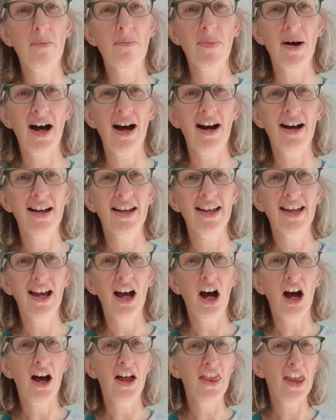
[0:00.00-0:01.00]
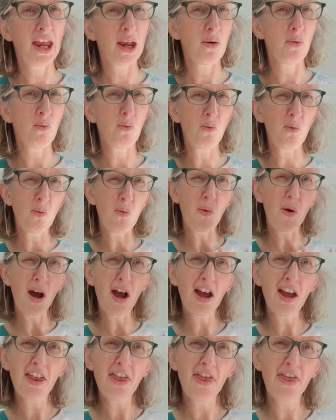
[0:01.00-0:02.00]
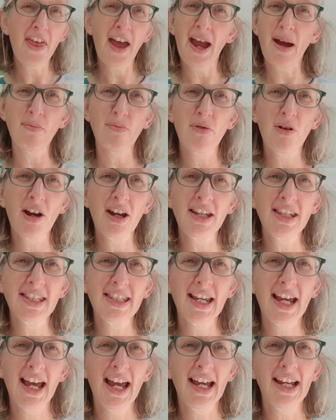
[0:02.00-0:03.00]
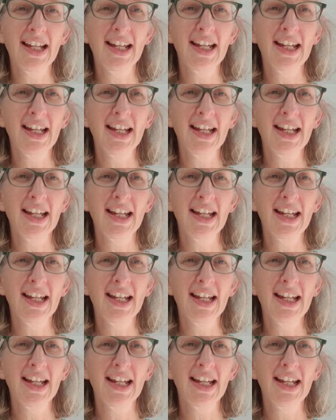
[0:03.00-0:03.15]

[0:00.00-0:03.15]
but are they worth that price tag?